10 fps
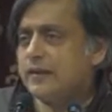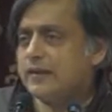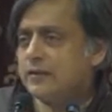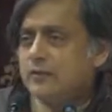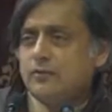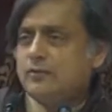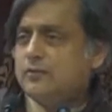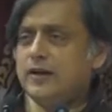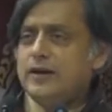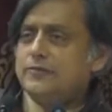No,
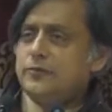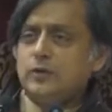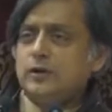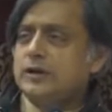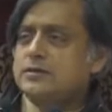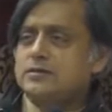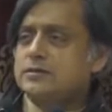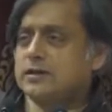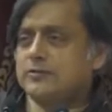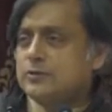very few elections
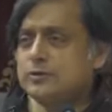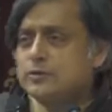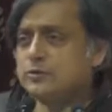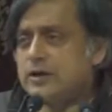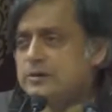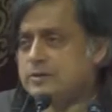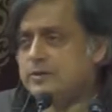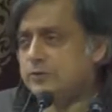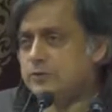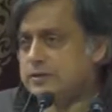will give you a
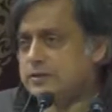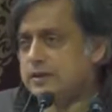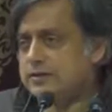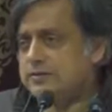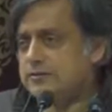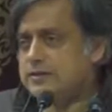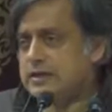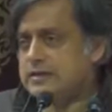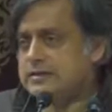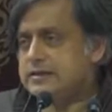2014 kind of
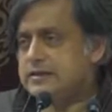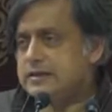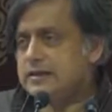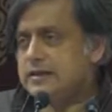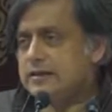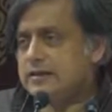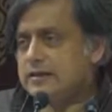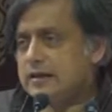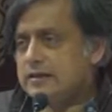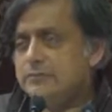result.
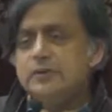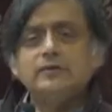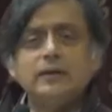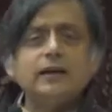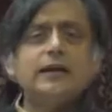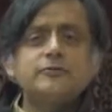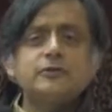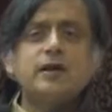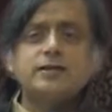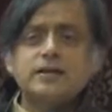And we really have to
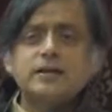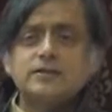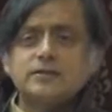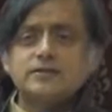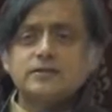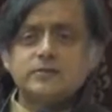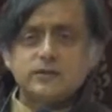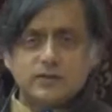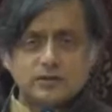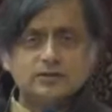ask ourselves, do we
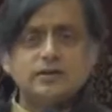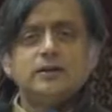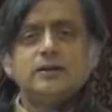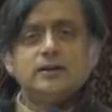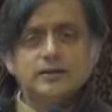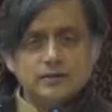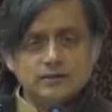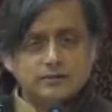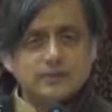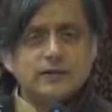want,
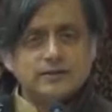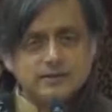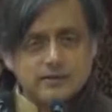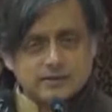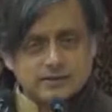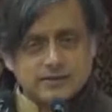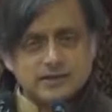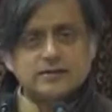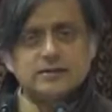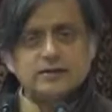
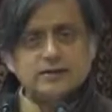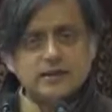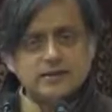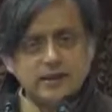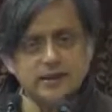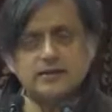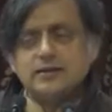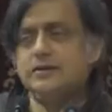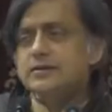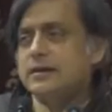1996, 1998,
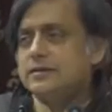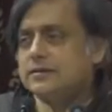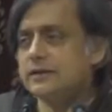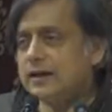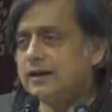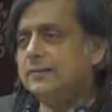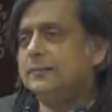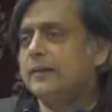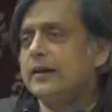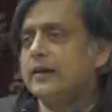1999,
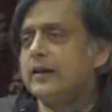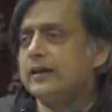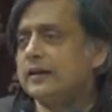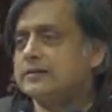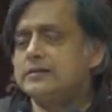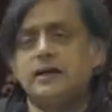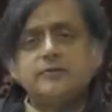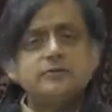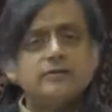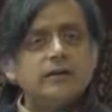election
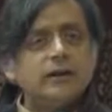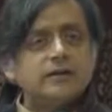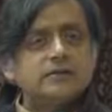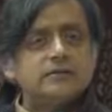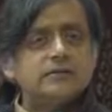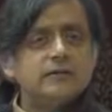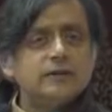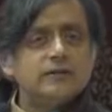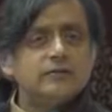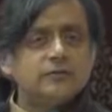after election,
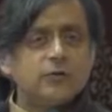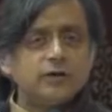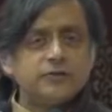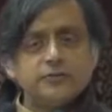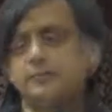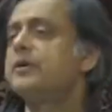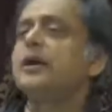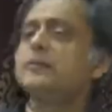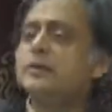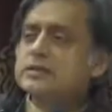4 different
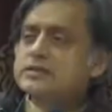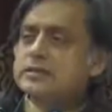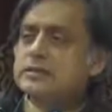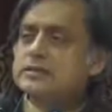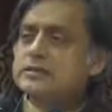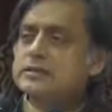prime ministers,